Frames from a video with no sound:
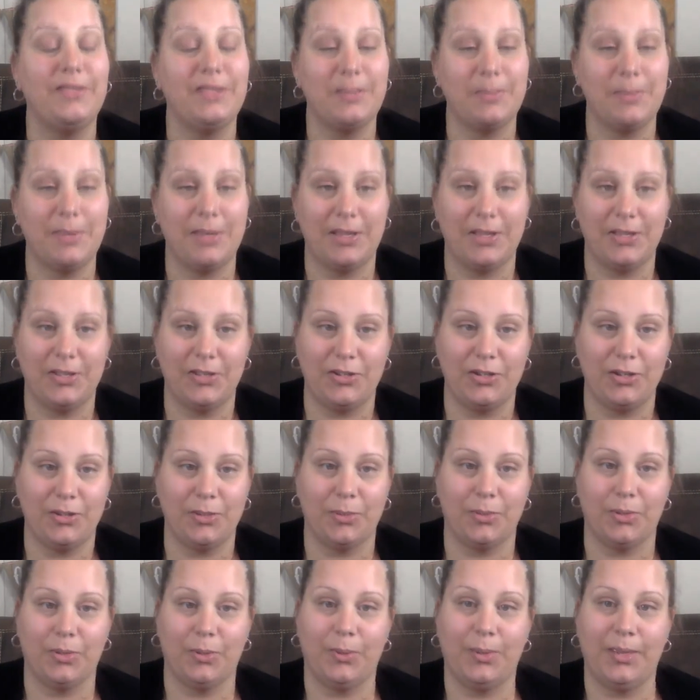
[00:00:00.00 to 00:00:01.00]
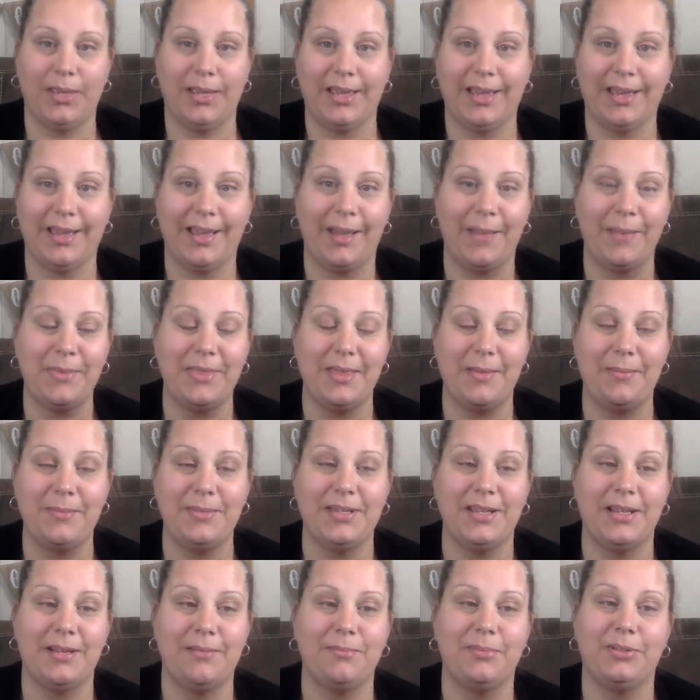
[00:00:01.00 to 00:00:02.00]
to be a YouTuber of the week, comment them
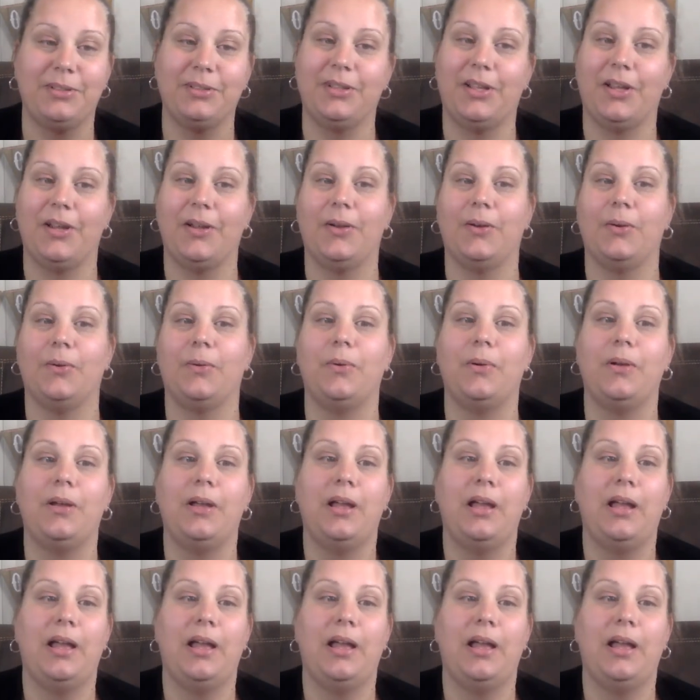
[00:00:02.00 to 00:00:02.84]
down below.